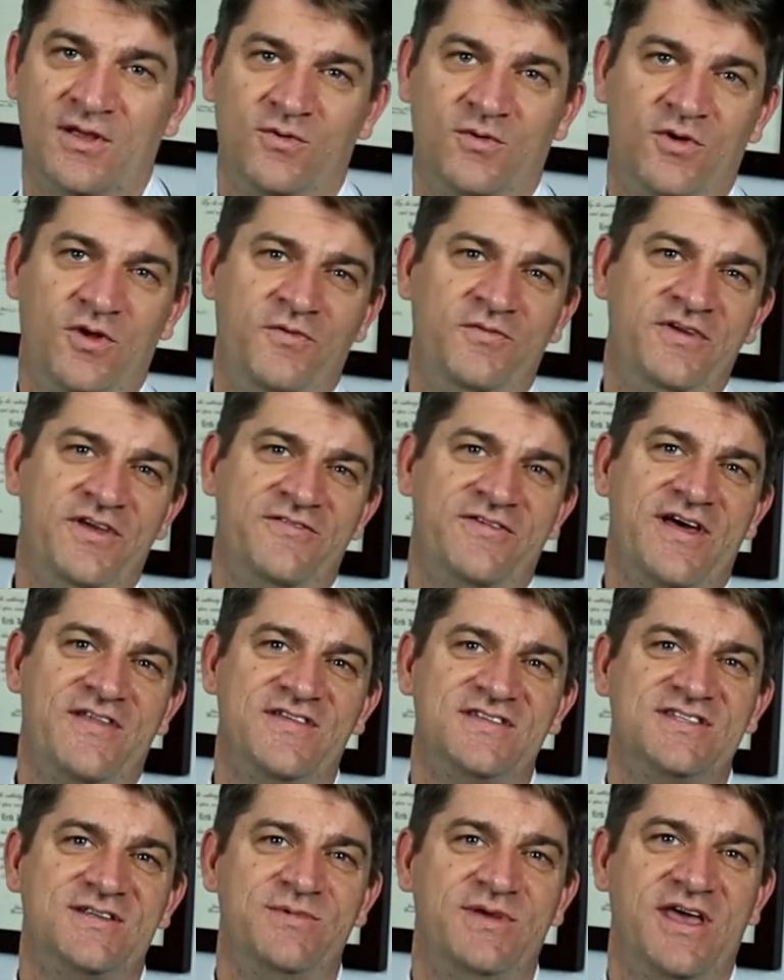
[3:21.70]
Well, hopefully you found
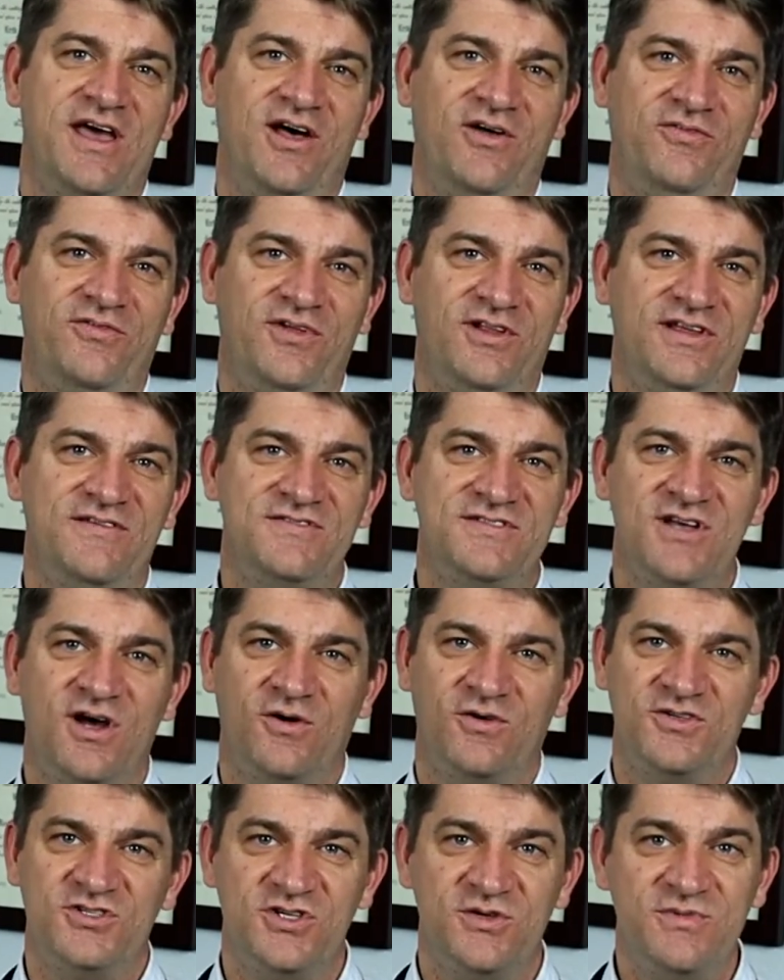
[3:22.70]
this to be helpful. If
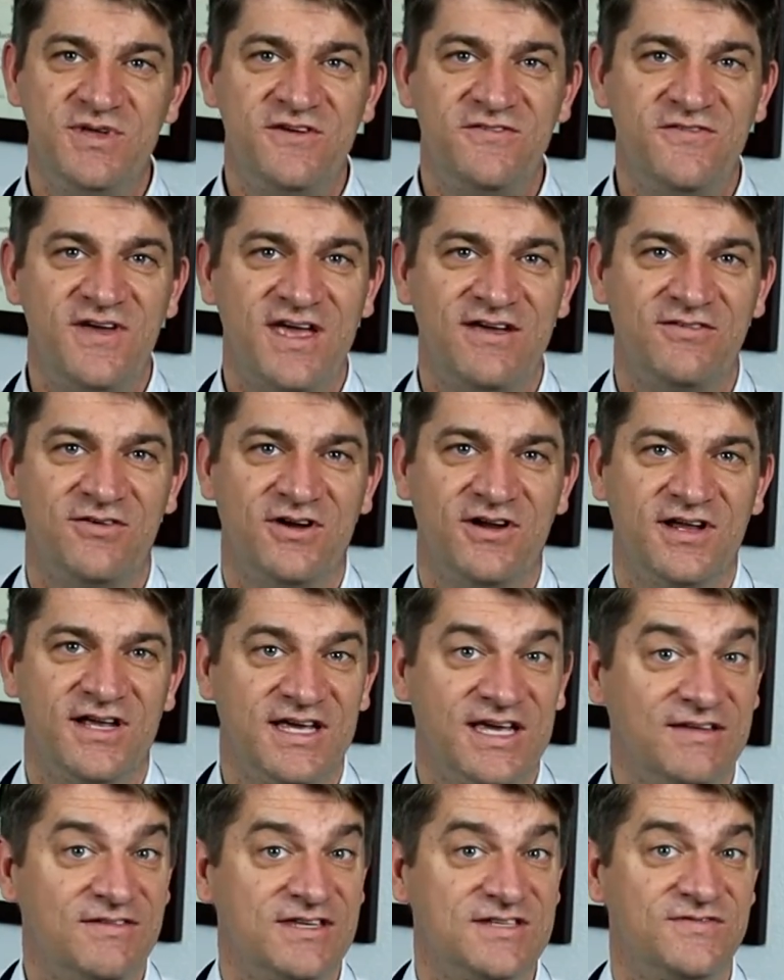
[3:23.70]
so, do me a favor
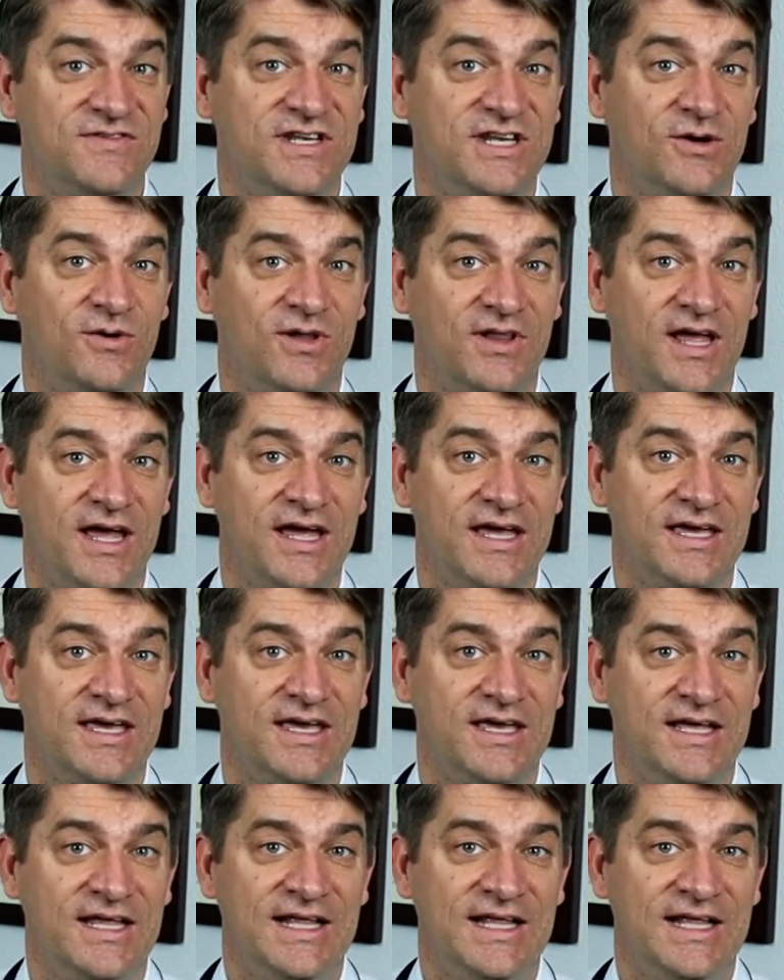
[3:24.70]
and give this video a like.